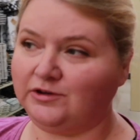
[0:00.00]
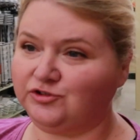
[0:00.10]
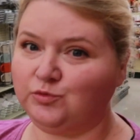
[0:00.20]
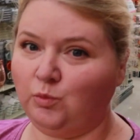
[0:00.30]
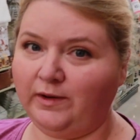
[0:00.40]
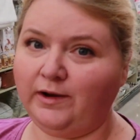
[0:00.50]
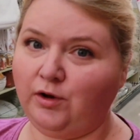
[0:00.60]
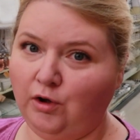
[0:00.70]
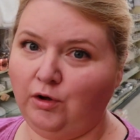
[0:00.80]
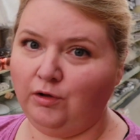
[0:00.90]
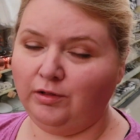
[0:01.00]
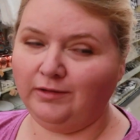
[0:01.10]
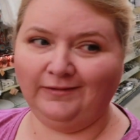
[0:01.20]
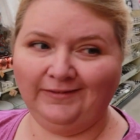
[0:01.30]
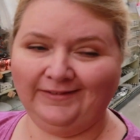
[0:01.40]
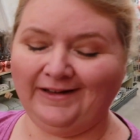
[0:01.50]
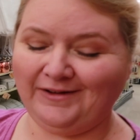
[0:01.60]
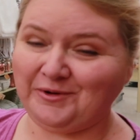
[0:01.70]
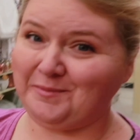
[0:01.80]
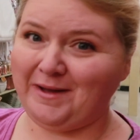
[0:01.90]
I just want it all.
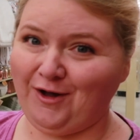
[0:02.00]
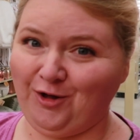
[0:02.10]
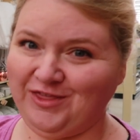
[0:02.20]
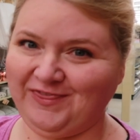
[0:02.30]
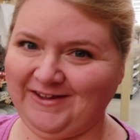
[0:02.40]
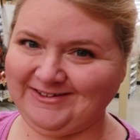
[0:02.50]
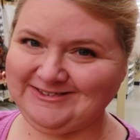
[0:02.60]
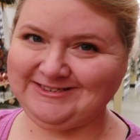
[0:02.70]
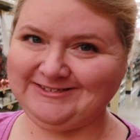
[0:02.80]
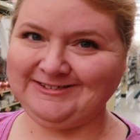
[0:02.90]
I want to buy all the things.